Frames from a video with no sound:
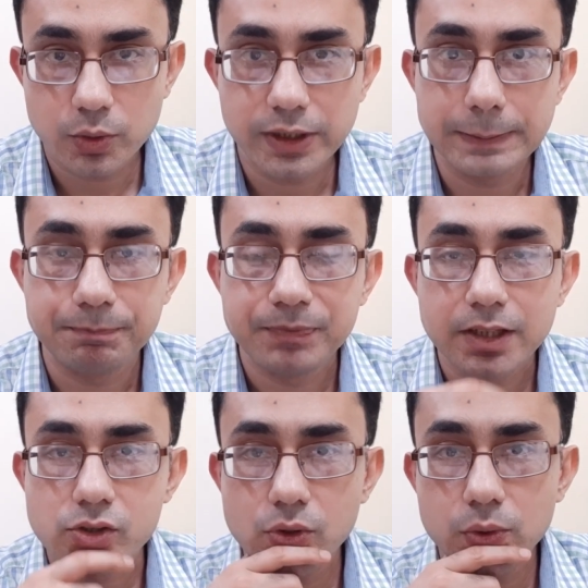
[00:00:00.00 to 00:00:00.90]
Okay,
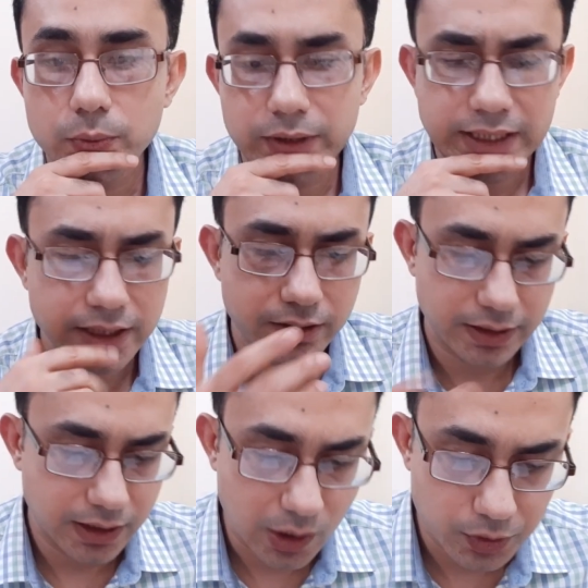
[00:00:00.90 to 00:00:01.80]
so here
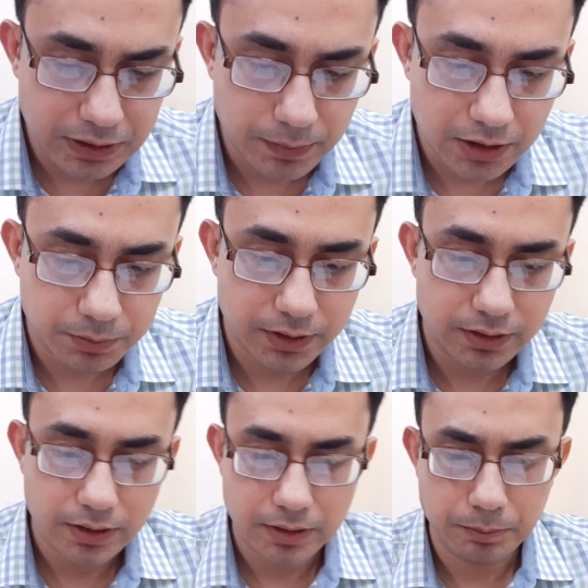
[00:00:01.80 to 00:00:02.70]
in our department,